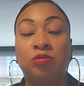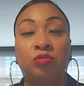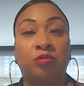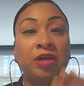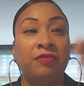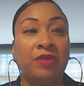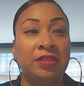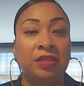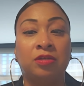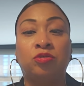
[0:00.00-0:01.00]
new creative
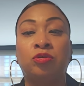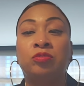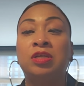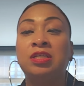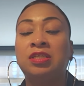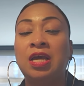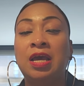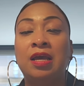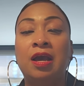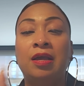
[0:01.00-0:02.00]
ideas so this
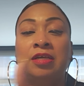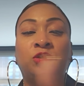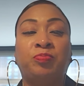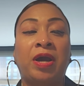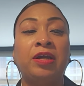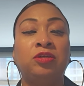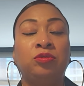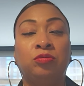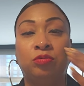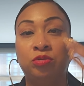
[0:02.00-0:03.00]
inspire
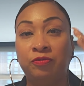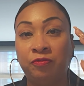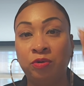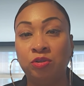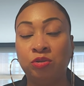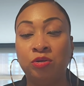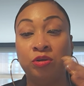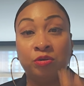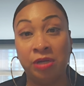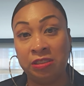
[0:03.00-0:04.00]
you to focus on
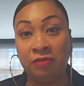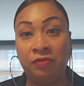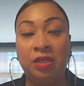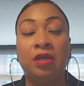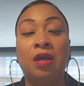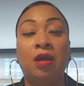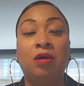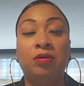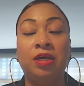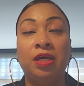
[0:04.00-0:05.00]
your creativity,
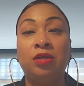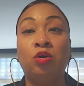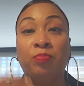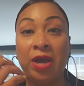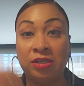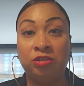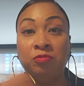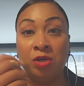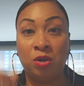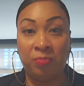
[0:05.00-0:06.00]
okay? Your
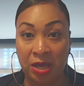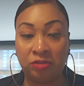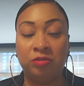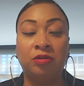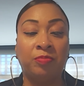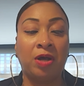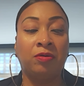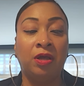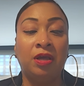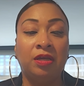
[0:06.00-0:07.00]
passion, what you're passionate about.
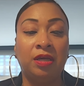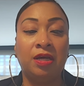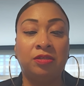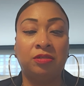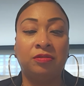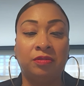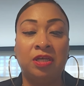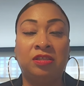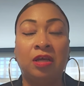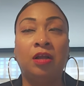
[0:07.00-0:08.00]
Yes.
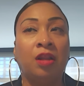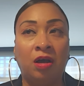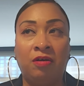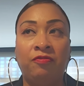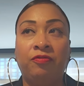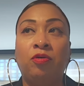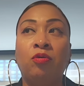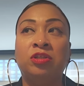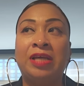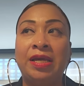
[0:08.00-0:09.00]
Instead of love
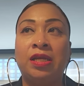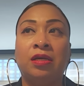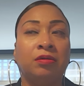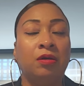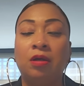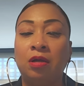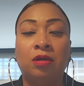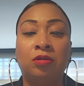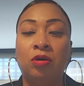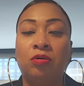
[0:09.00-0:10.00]
or dating,
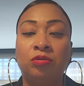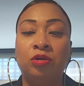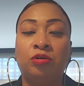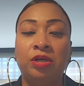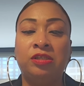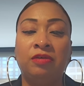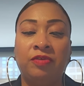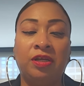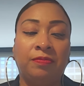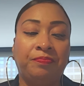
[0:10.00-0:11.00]
no, your
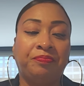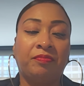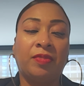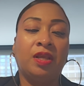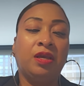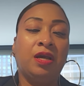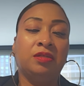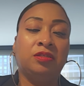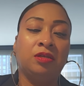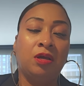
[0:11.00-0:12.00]
creativity.
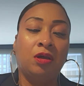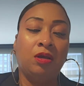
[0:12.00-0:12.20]
Yes.